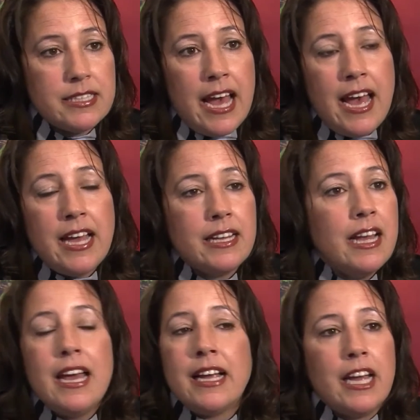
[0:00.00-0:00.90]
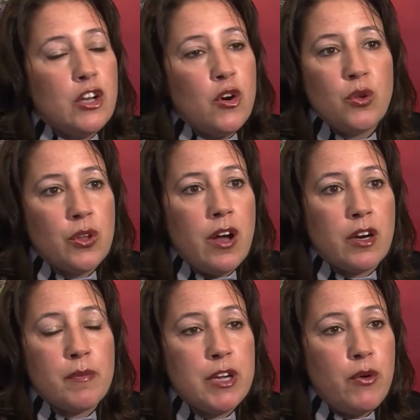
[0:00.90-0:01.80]
That can no
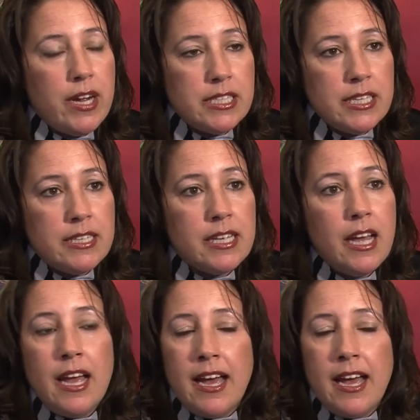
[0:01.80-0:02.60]
longer be questioned.